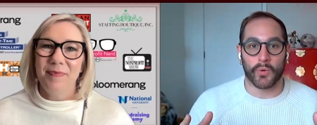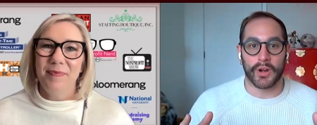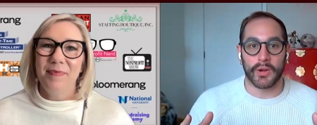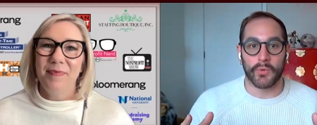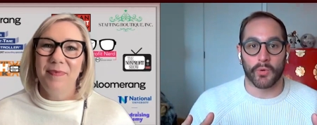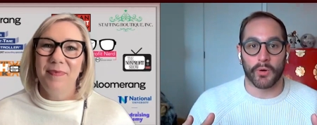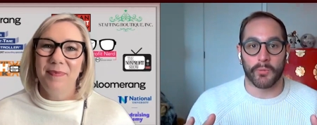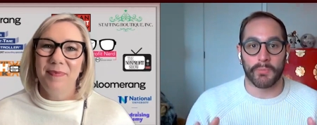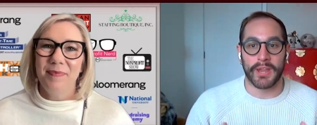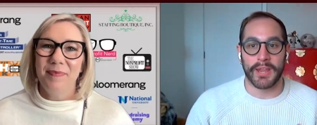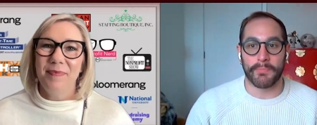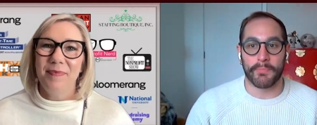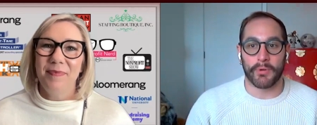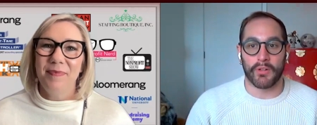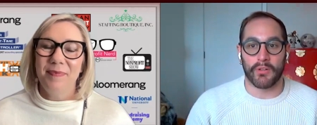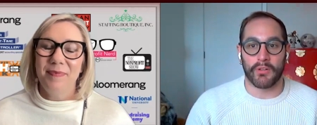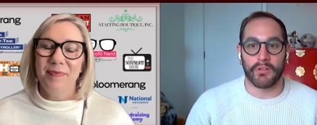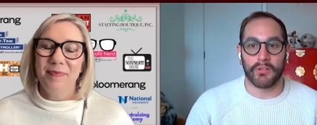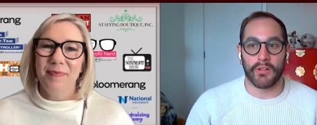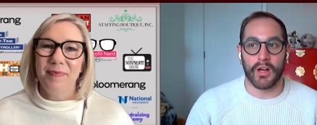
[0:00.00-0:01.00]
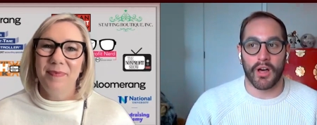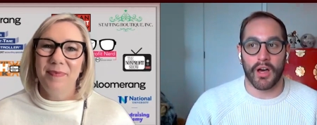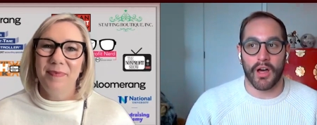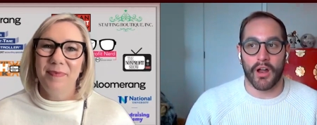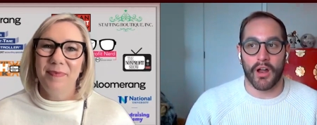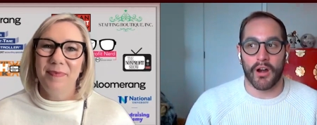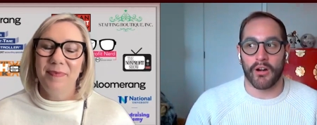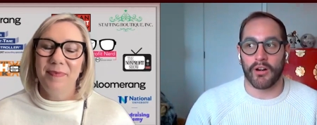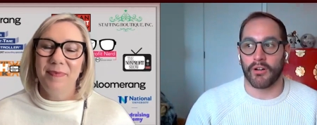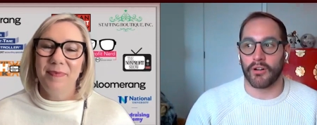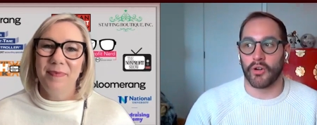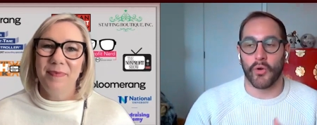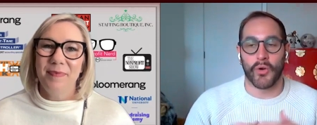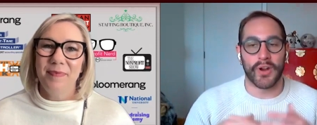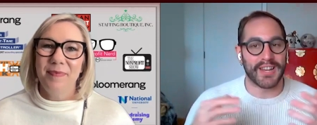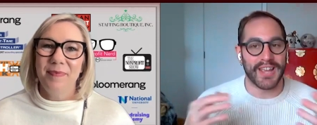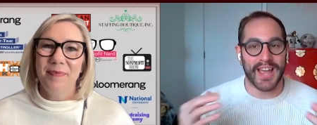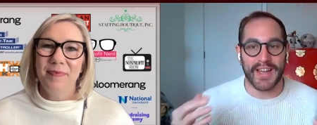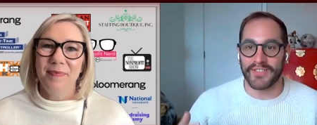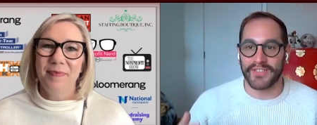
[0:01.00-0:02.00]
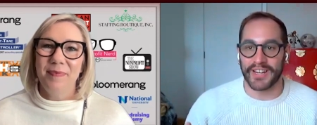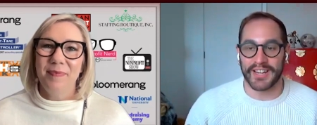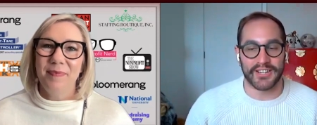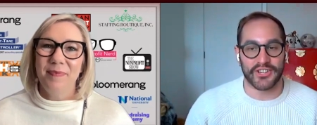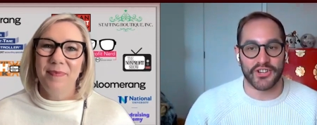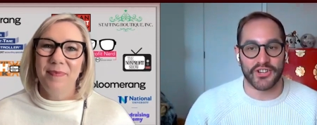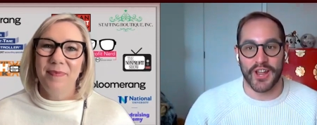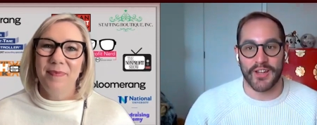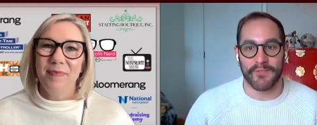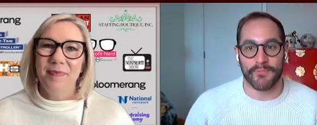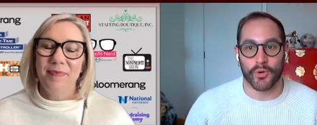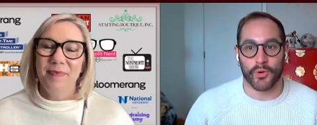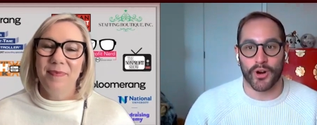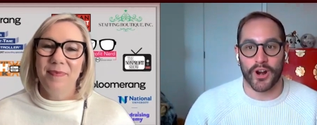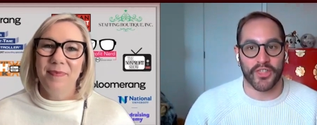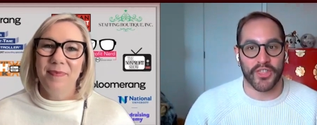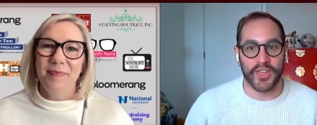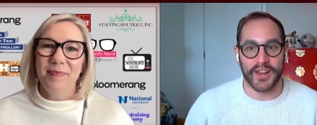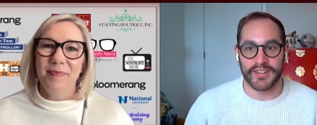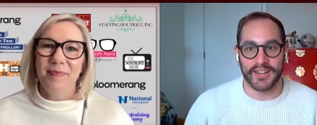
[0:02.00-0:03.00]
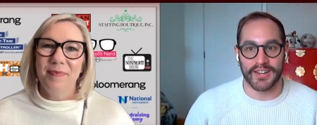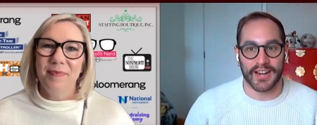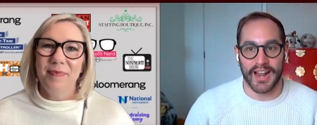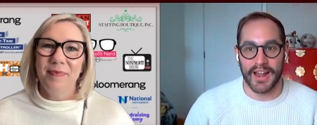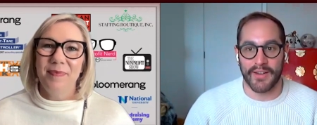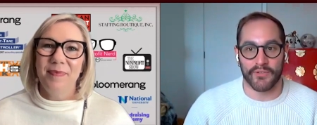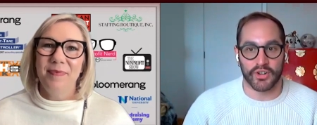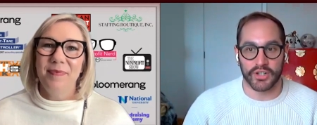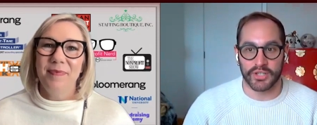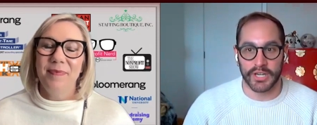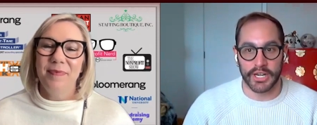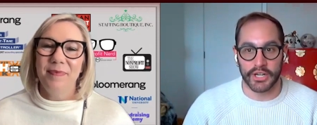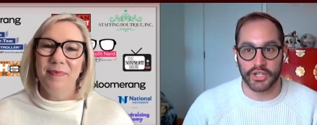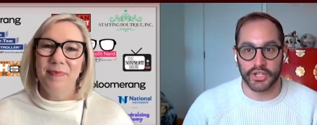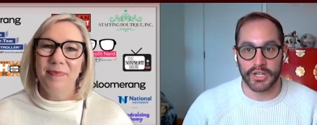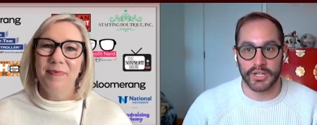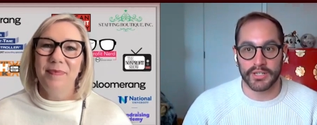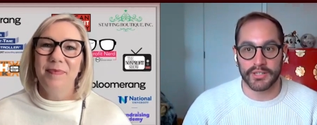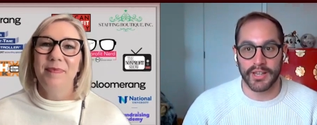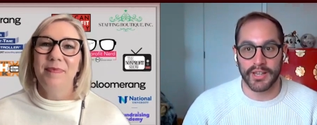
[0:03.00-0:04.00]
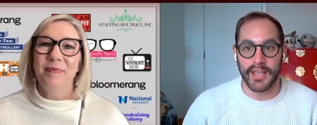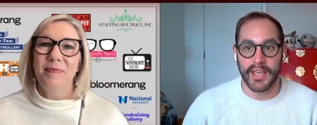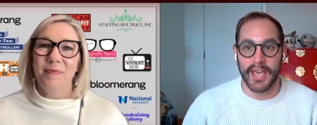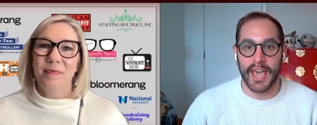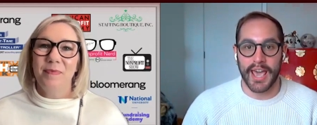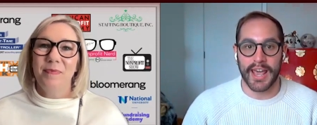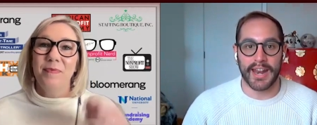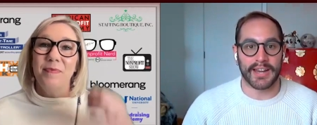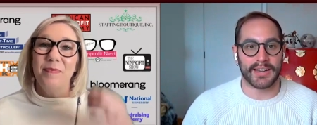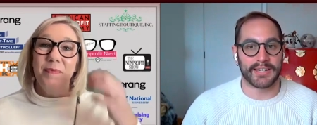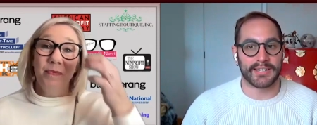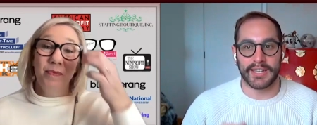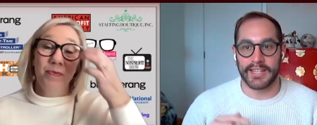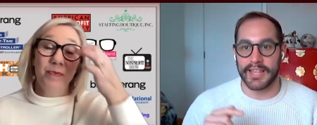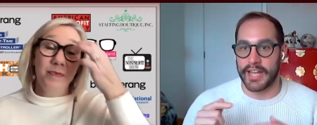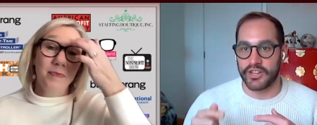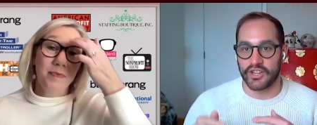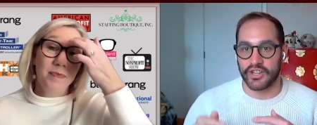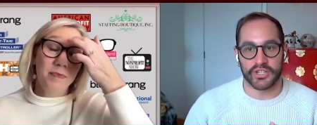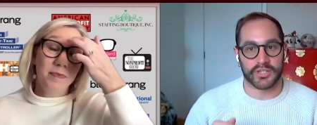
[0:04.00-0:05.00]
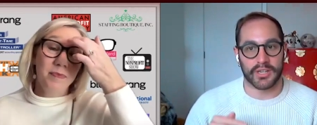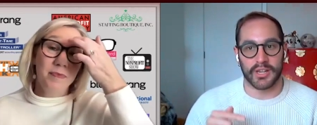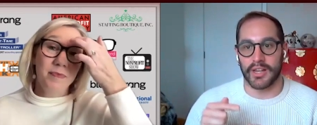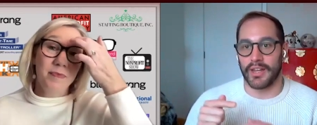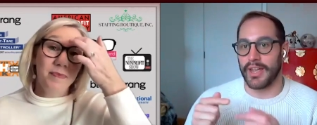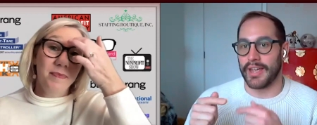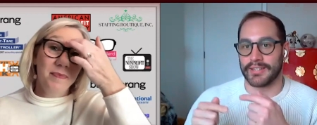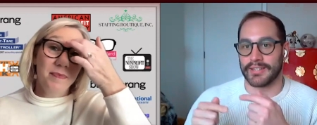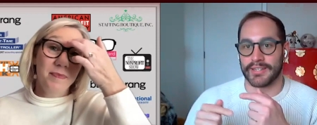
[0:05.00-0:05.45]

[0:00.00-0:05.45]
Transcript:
Speaker 1: that we're in where people are going to have to continue to have more authentic conversations. And I see that just